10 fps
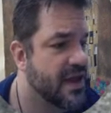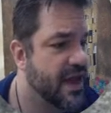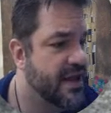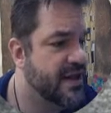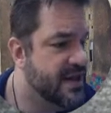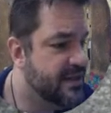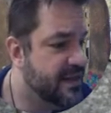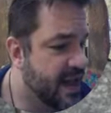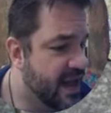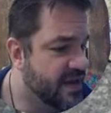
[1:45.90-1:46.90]
and
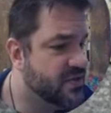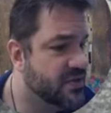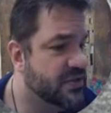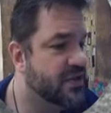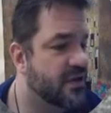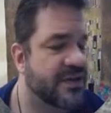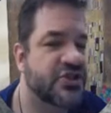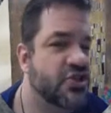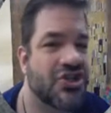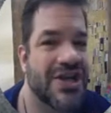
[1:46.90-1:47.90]
the entrance are these
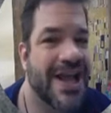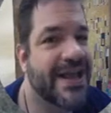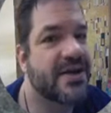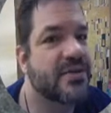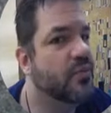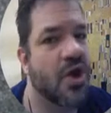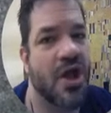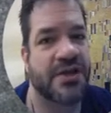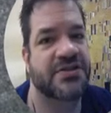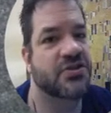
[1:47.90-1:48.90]
giant
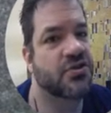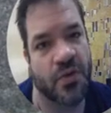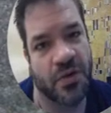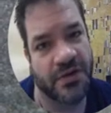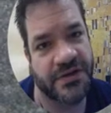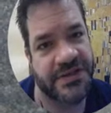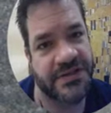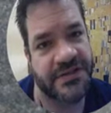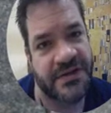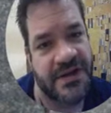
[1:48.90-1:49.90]
bronze doors.
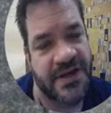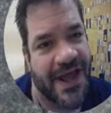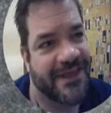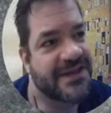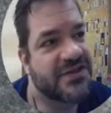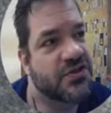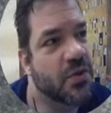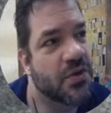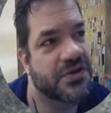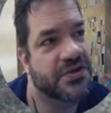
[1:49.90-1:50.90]
And these
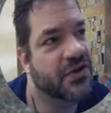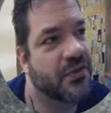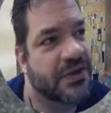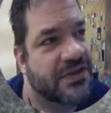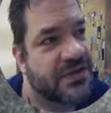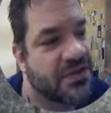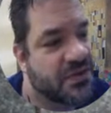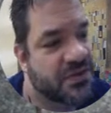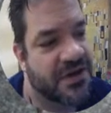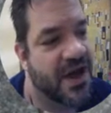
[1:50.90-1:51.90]
doors are going
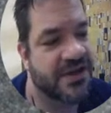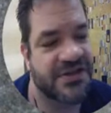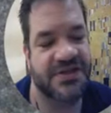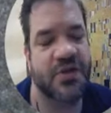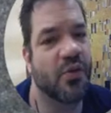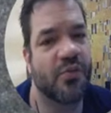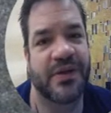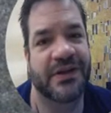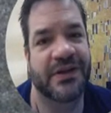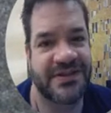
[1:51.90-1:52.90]
to, gosh, this whole
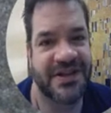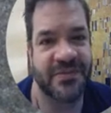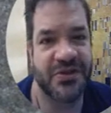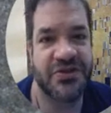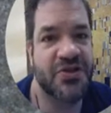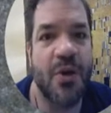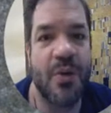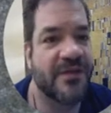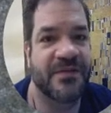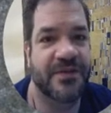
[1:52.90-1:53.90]
building is going to be so
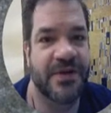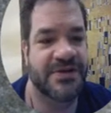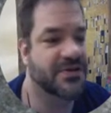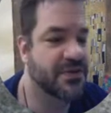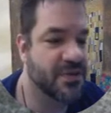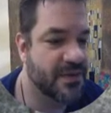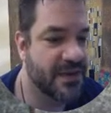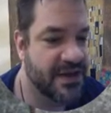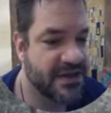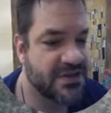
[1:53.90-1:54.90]
influential throughout the
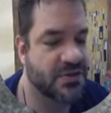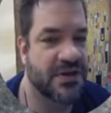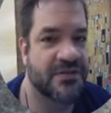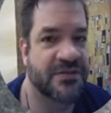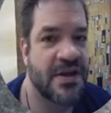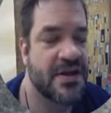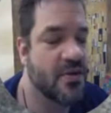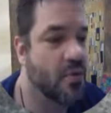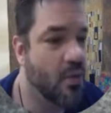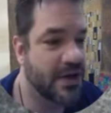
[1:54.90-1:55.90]
history of
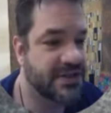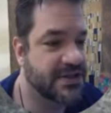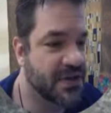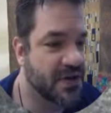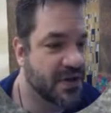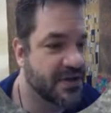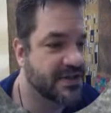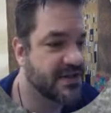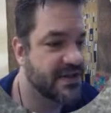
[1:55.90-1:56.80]
Western art.